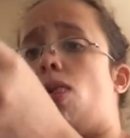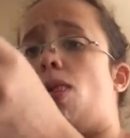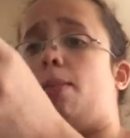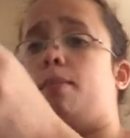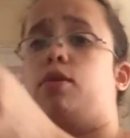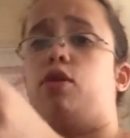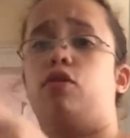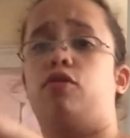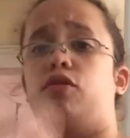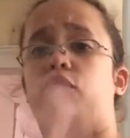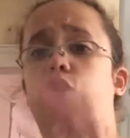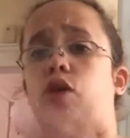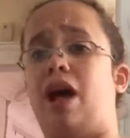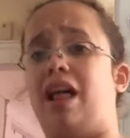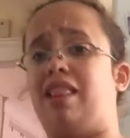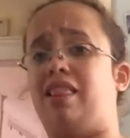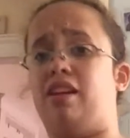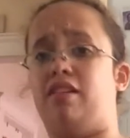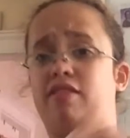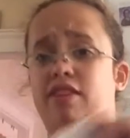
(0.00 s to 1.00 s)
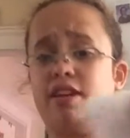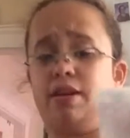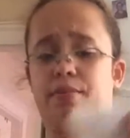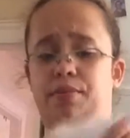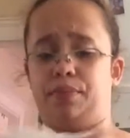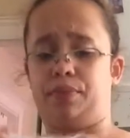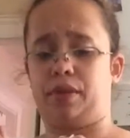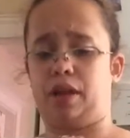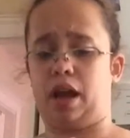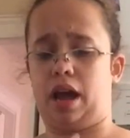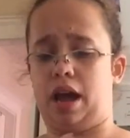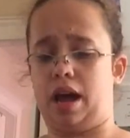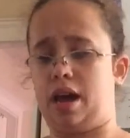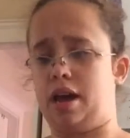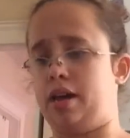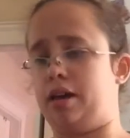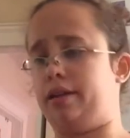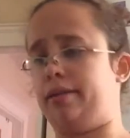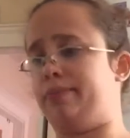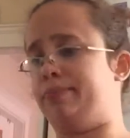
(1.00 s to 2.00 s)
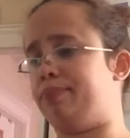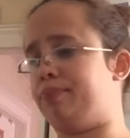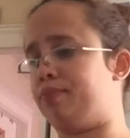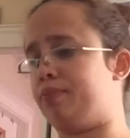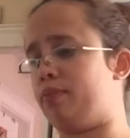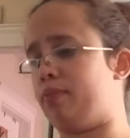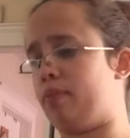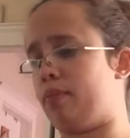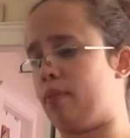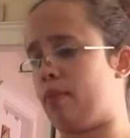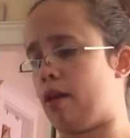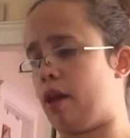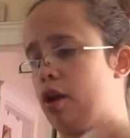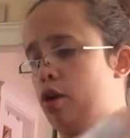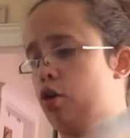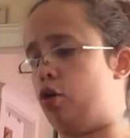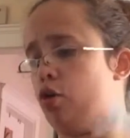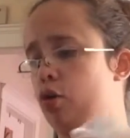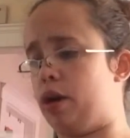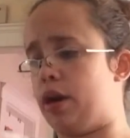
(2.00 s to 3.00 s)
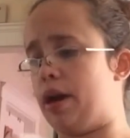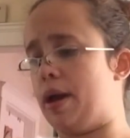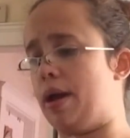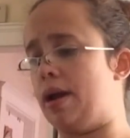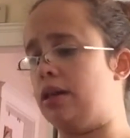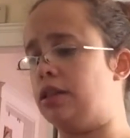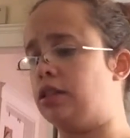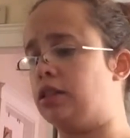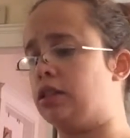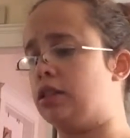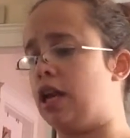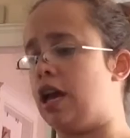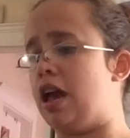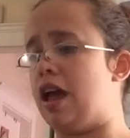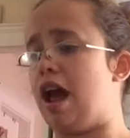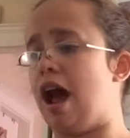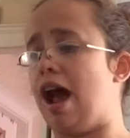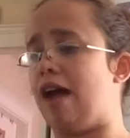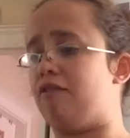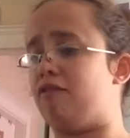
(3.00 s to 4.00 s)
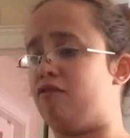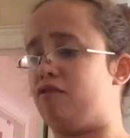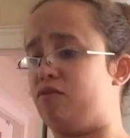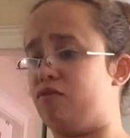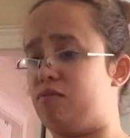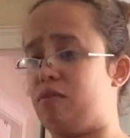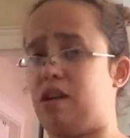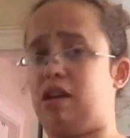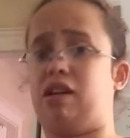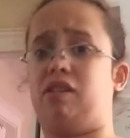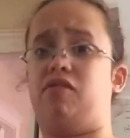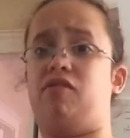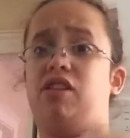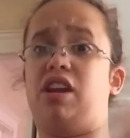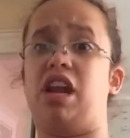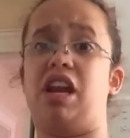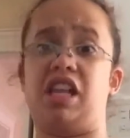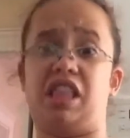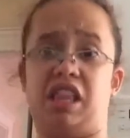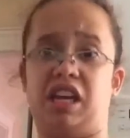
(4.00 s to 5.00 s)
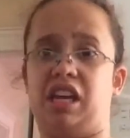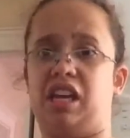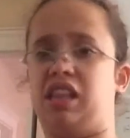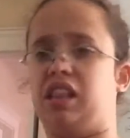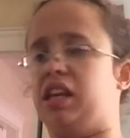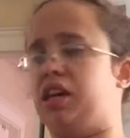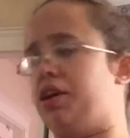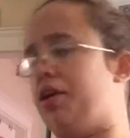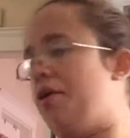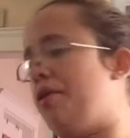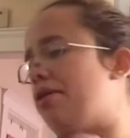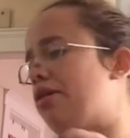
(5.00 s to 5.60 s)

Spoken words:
beautiful. I love it. I adore it. I can fit anything in there.